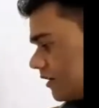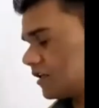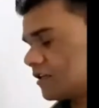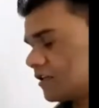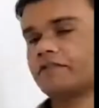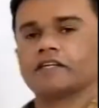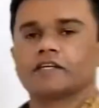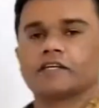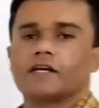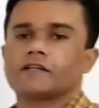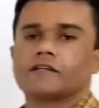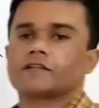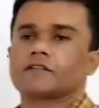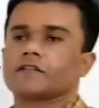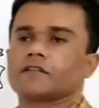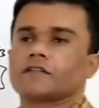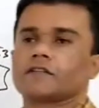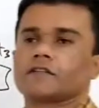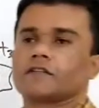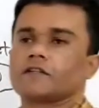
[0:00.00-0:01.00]
we get
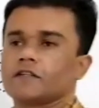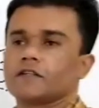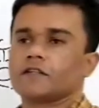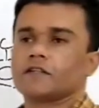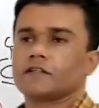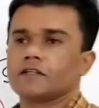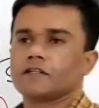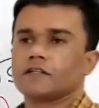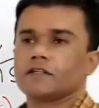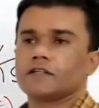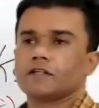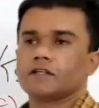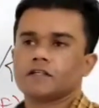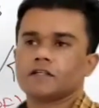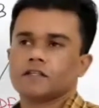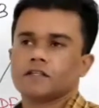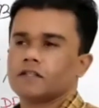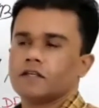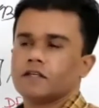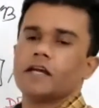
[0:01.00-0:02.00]

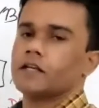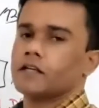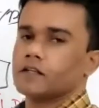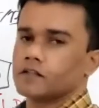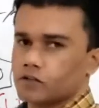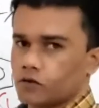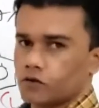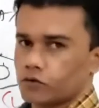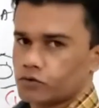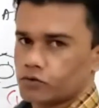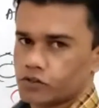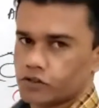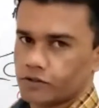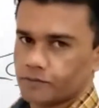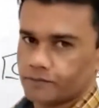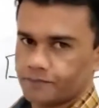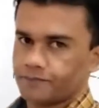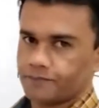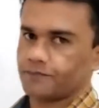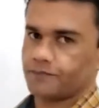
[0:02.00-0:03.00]
ideal solution.
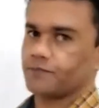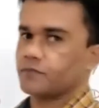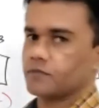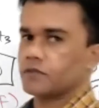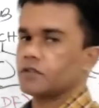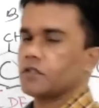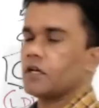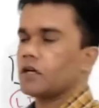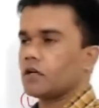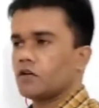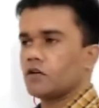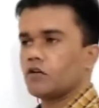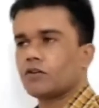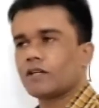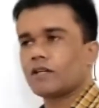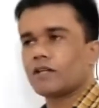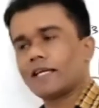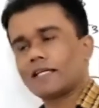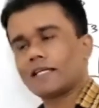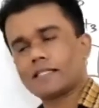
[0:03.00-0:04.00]
Not
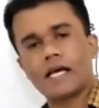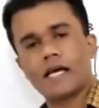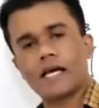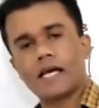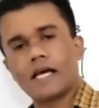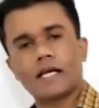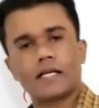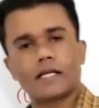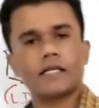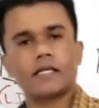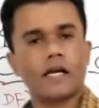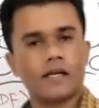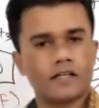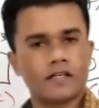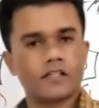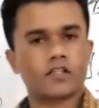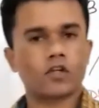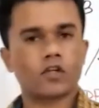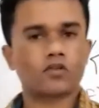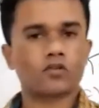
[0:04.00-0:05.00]
exactly ideal
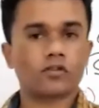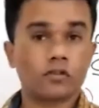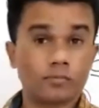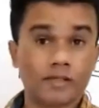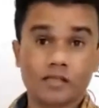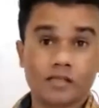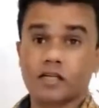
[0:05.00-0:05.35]
solution, but